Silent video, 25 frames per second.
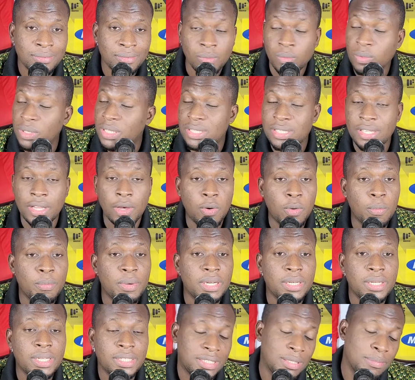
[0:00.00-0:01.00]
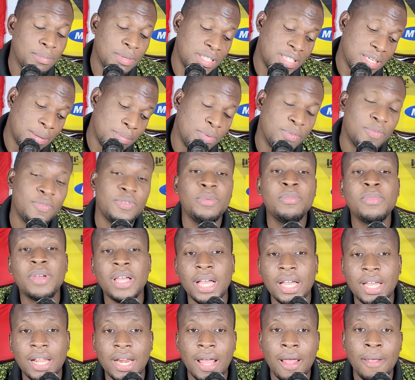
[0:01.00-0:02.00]
With say Obed. I say me je be free
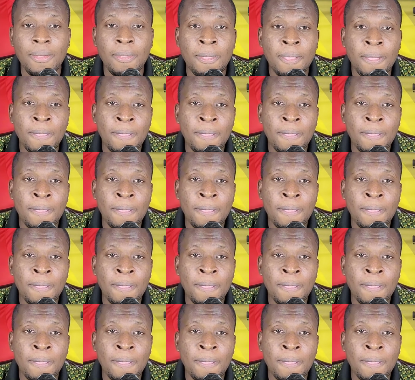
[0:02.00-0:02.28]
kakra.